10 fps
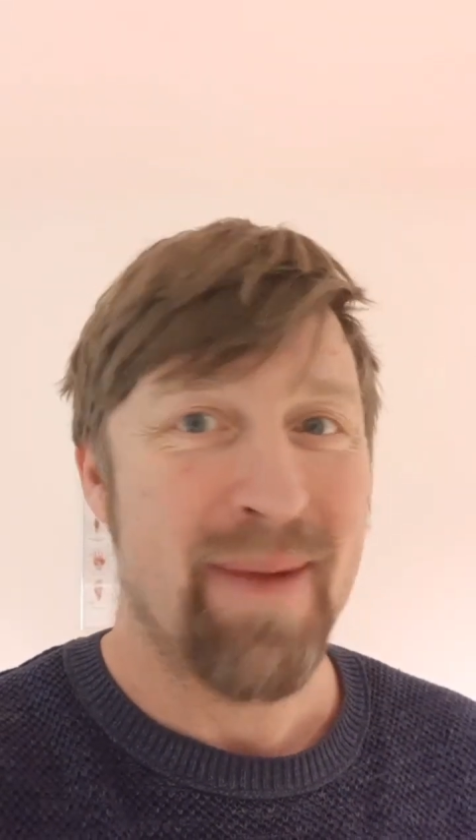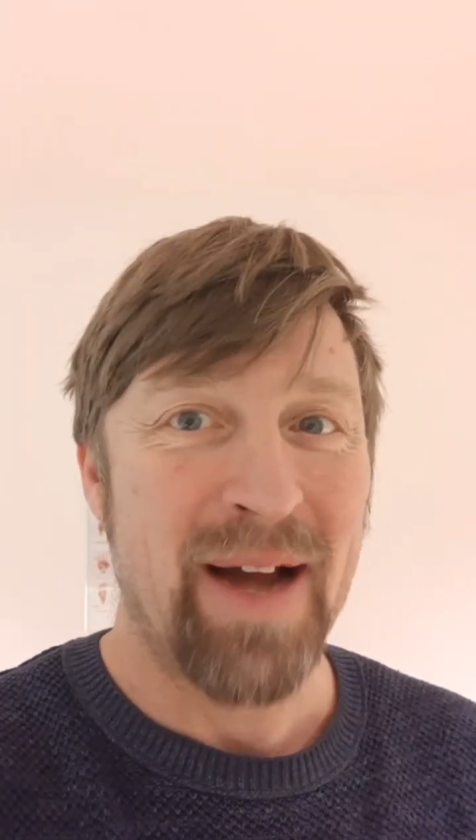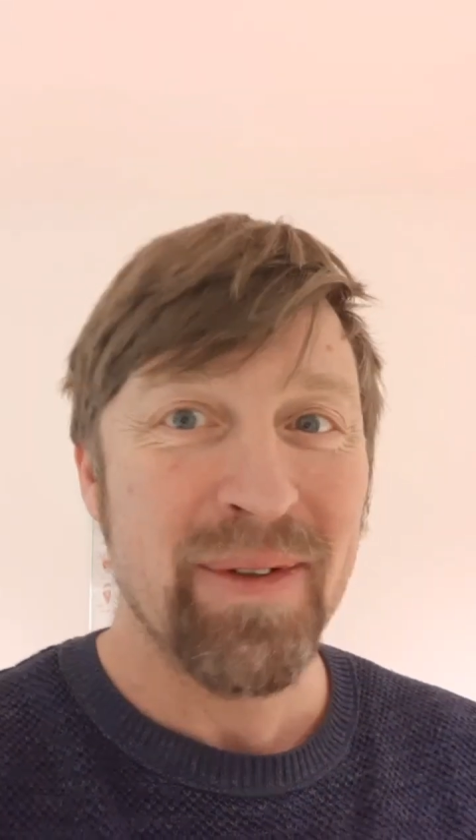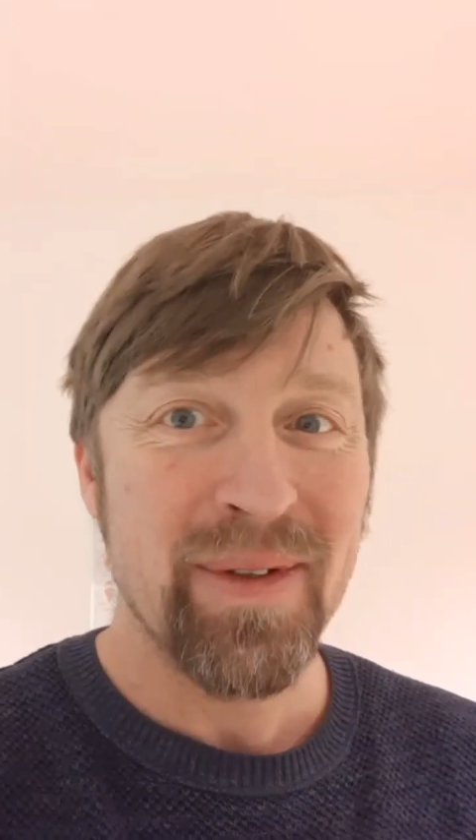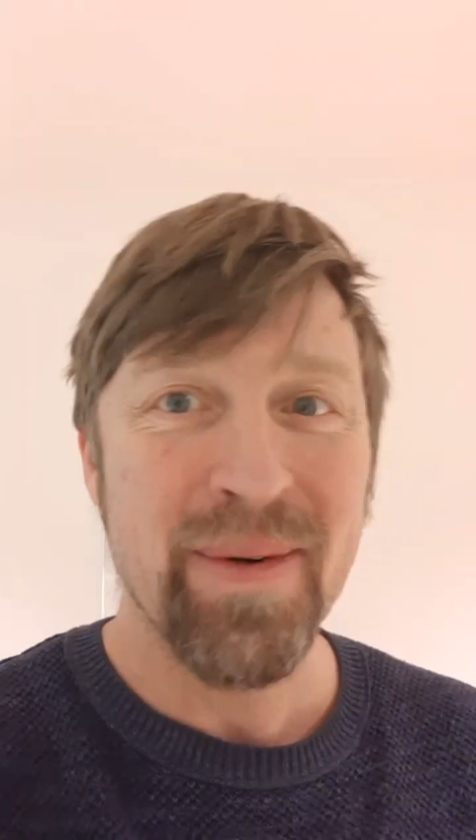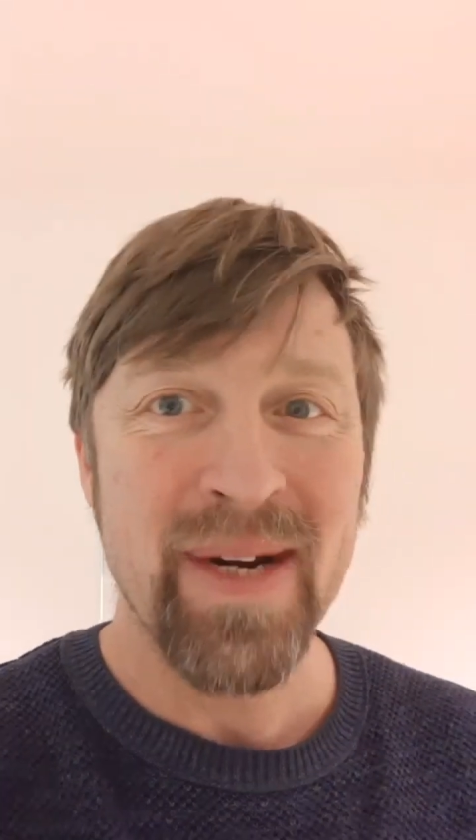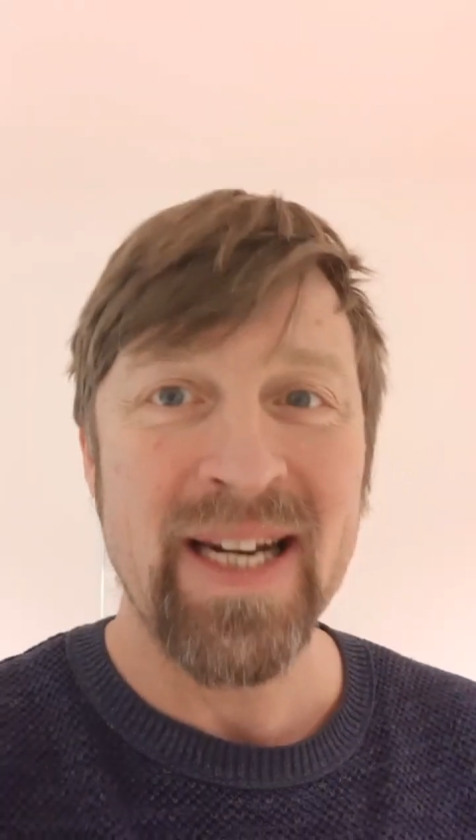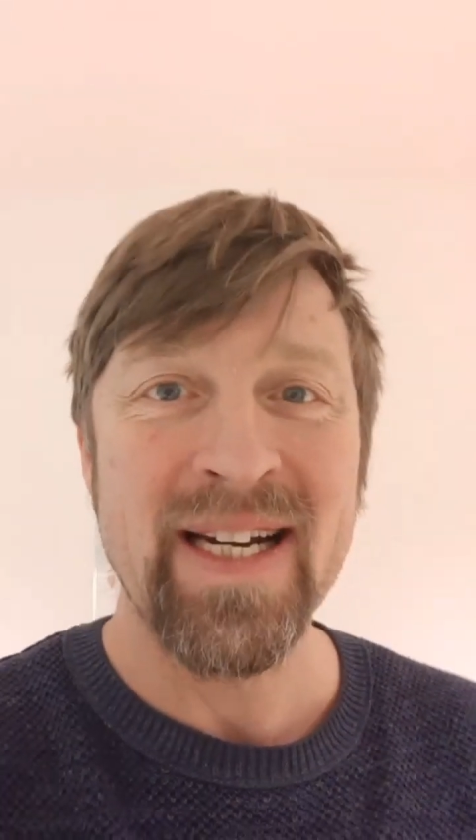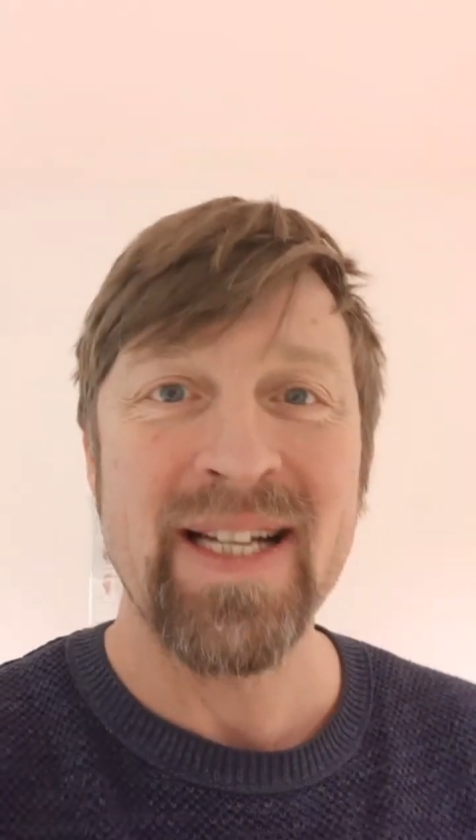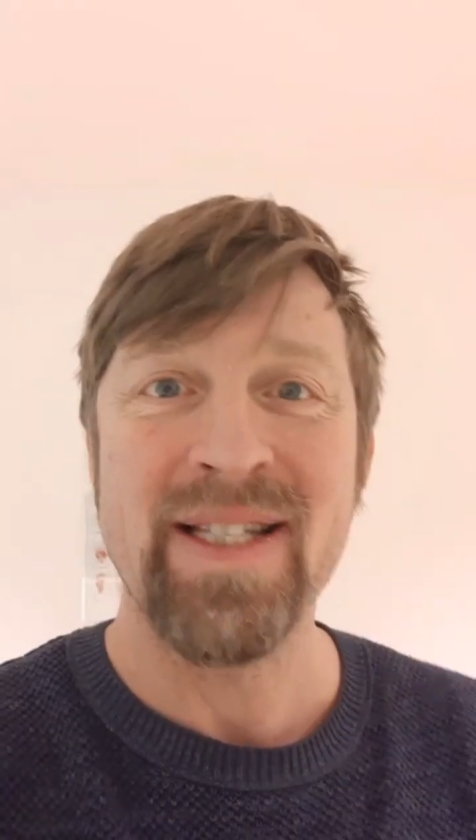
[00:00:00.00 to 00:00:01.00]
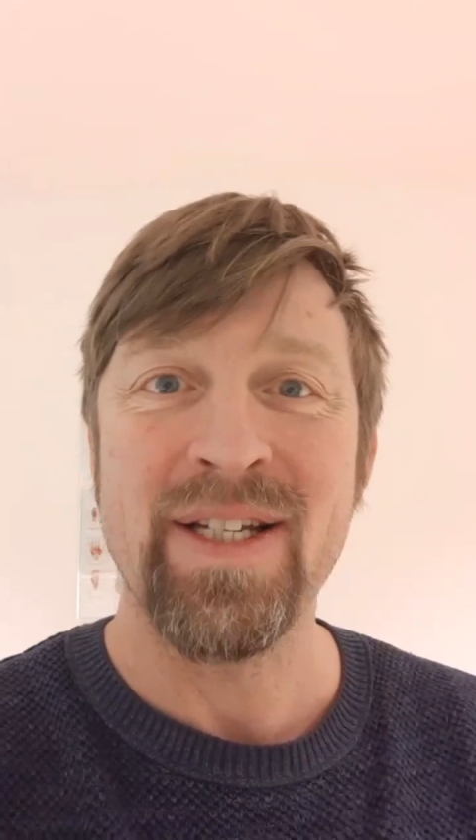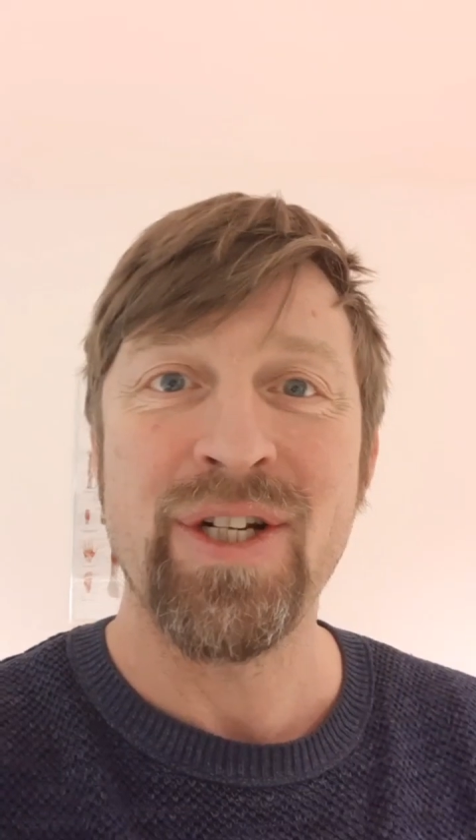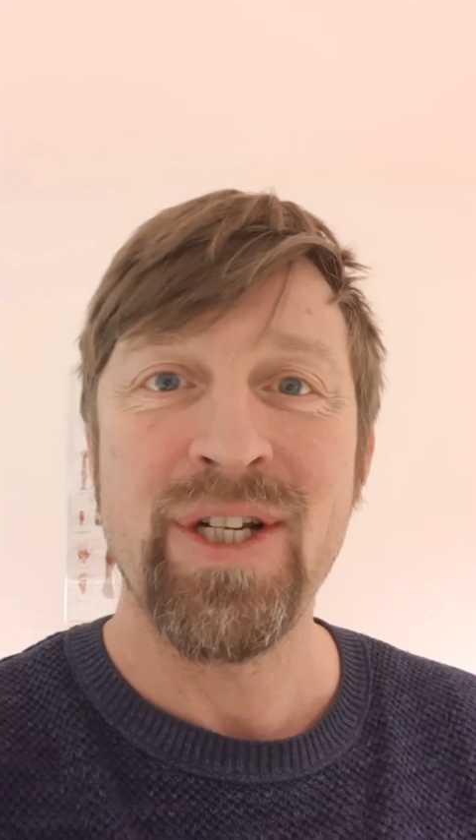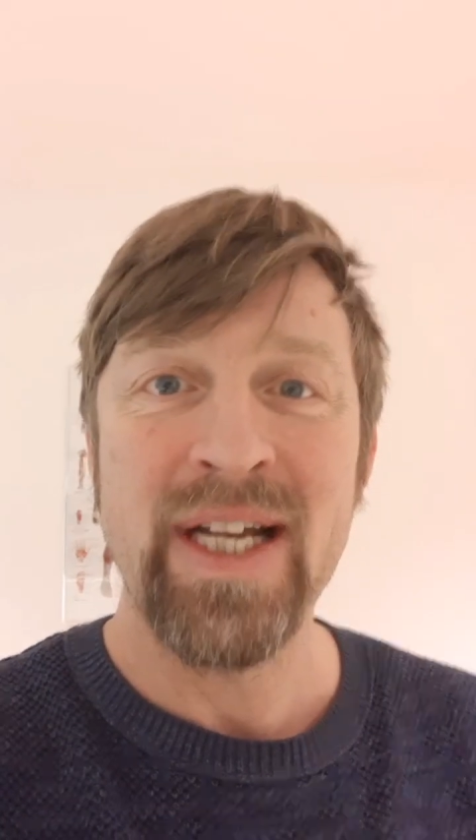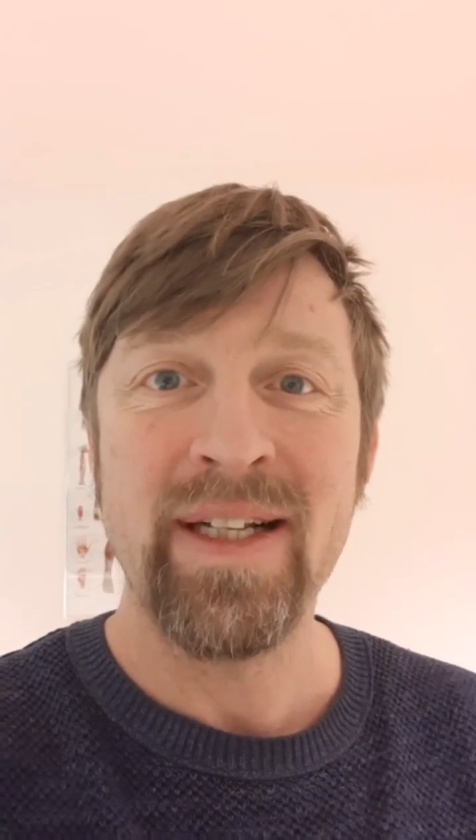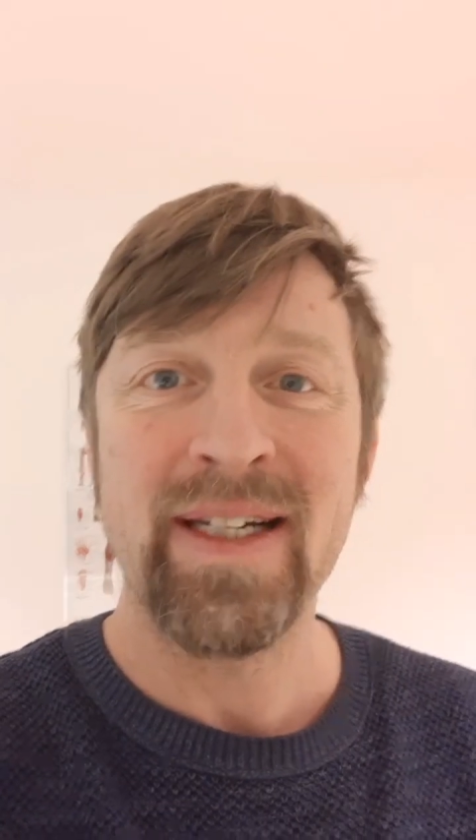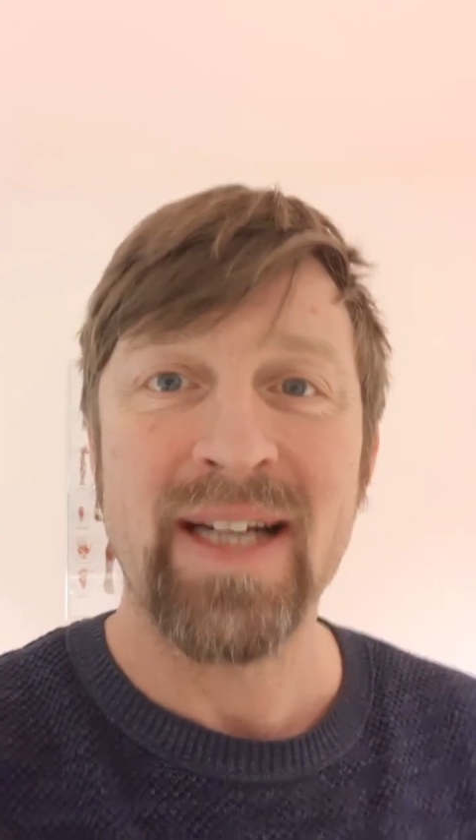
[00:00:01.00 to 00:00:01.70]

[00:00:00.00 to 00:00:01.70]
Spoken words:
Mountaingreen is a shield